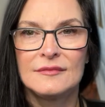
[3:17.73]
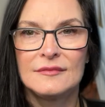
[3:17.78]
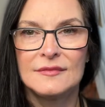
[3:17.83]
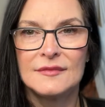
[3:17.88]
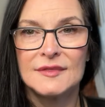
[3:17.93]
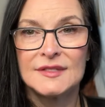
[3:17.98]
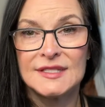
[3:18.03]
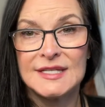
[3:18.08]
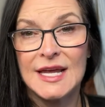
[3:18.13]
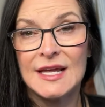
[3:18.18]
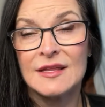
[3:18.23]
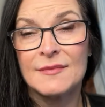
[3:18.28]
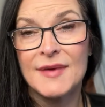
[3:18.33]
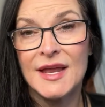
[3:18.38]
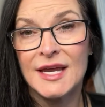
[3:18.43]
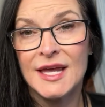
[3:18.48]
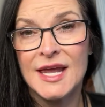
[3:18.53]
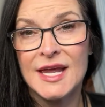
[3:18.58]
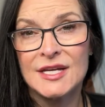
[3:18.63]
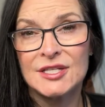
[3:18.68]
take the
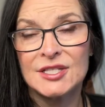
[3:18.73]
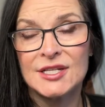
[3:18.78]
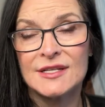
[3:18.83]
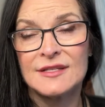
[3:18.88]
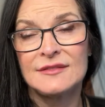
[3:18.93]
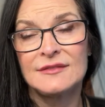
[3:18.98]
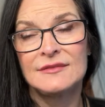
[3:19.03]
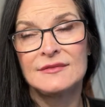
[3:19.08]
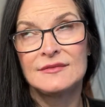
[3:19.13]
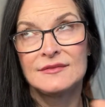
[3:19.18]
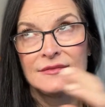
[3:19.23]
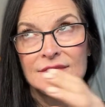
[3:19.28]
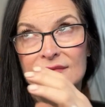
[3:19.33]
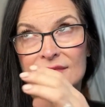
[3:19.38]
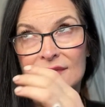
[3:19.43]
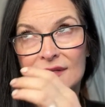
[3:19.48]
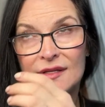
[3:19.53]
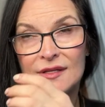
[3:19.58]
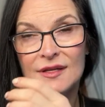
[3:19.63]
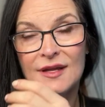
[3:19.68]
medication,
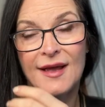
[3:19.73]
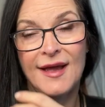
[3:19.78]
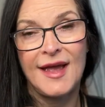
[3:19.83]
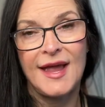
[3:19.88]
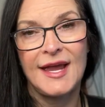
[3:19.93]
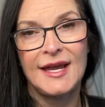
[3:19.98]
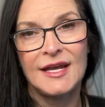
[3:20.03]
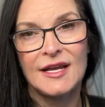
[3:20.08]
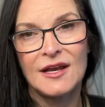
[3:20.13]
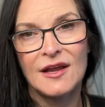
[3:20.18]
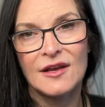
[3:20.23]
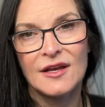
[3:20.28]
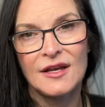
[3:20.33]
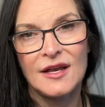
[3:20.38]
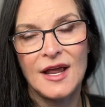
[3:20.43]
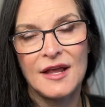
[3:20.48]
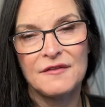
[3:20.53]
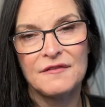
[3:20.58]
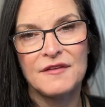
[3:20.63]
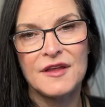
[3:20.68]
hang it on an
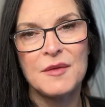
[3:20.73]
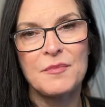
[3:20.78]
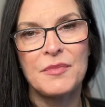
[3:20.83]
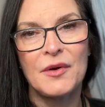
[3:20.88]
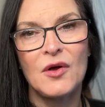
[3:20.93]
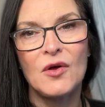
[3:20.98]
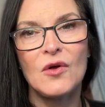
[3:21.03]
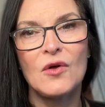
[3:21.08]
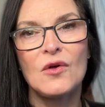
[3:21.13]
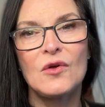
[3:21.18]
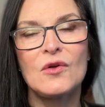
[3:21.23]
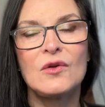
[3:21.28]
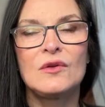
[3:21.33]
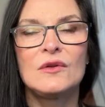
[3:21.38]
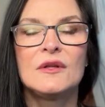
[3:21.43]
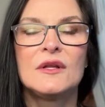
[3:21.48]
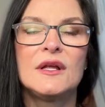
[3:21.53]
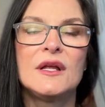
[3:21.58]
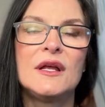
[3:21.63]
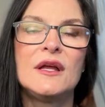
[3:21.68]
IV pole.
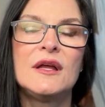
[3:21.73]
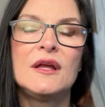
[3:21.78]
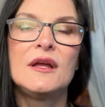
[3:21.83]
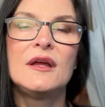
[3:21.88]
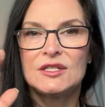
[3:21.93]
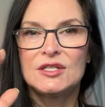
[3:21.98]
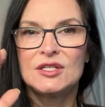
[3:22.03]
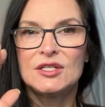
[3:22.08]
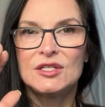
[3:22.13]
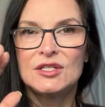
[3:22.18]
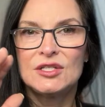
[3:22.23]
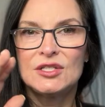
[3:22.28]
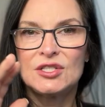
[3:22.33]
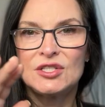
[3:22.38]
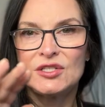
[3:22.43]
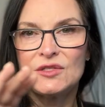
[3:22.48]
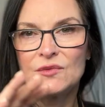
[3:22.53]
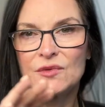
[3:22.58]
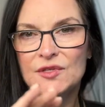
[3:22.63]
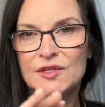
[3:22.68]

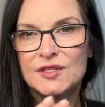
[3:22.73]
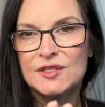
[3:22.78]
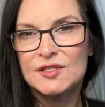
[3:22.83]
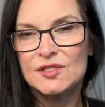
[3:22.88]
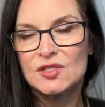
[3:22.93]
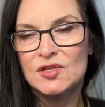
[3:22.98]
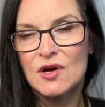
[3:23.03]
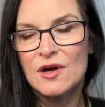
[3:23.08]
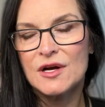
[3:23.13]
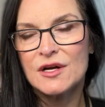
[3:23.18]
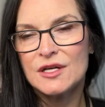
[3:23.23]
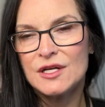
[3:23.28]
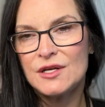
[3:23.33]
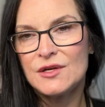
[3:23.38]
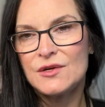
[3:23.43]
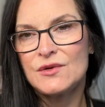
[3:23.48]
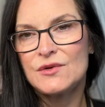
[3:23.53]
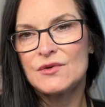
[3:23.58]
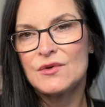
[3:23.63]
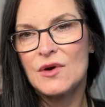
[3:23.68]
She will start
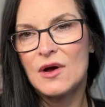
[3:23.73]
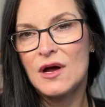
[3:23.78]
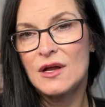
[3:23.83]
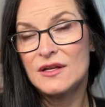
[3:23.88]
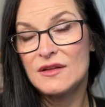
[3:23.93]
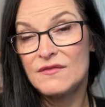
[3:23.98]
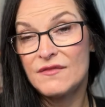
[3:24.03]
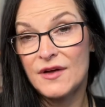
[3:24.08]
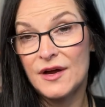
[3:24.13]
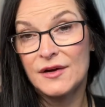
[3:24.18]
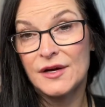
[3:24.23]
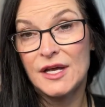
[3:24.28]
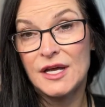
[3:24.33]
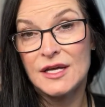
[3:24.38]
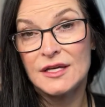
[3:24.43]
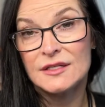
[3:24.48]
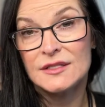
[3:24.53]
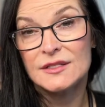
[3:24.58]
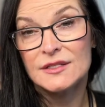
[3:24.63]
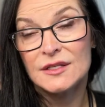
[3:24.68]
you on a
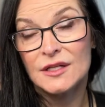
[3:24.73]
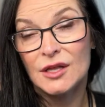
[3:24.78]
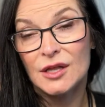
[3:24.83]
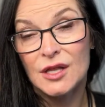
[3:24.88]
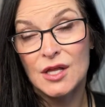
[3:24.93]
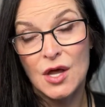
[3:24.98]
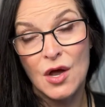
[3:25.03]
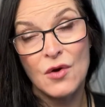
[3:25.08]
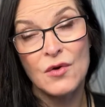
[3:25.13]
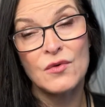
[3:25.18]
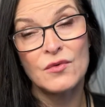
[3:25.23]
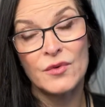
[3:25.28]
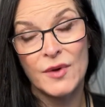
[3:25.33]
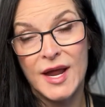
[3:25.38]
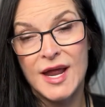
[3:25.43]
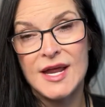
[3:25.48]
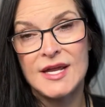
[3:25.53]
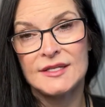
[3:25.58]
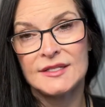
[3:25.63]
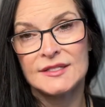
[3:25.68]
very low
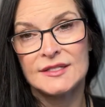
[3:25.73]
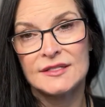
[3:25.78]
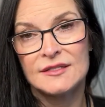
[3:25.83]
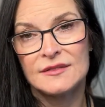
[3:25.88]
rate.